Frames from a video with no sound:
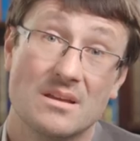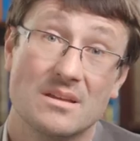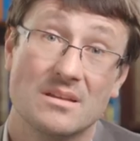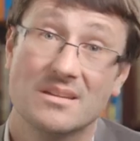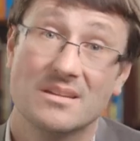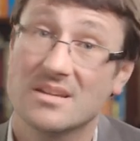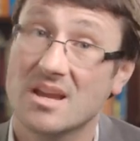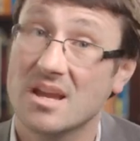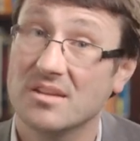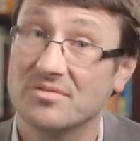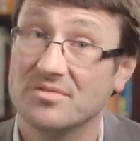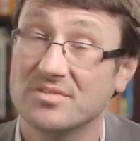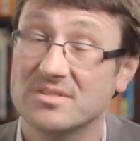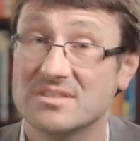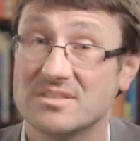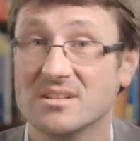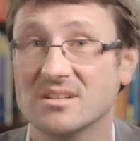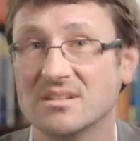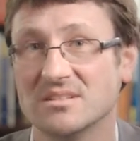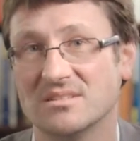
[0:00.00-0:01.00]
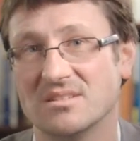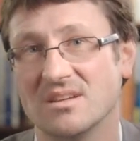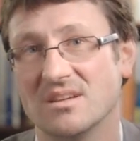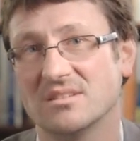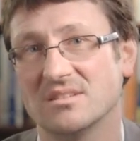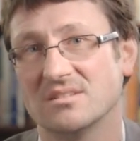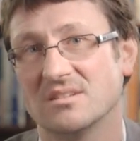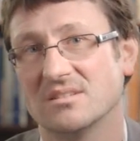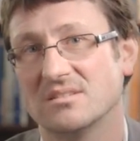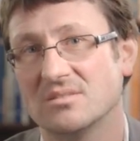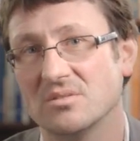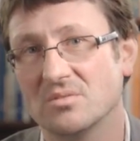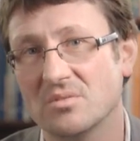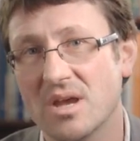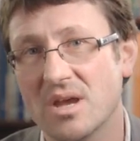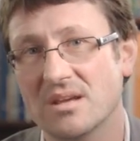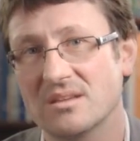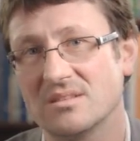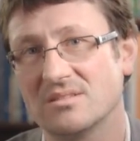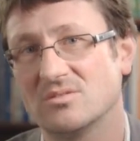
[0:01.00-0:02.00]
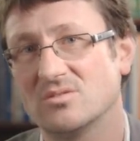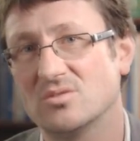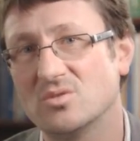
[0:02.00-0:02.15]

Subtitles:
It can facilitate a direct